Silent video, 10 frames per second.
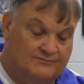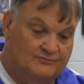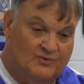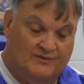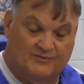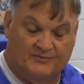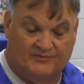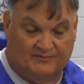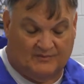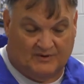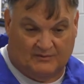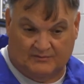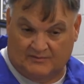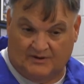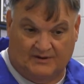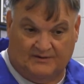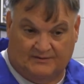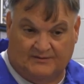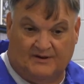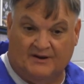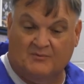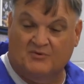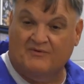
We have a number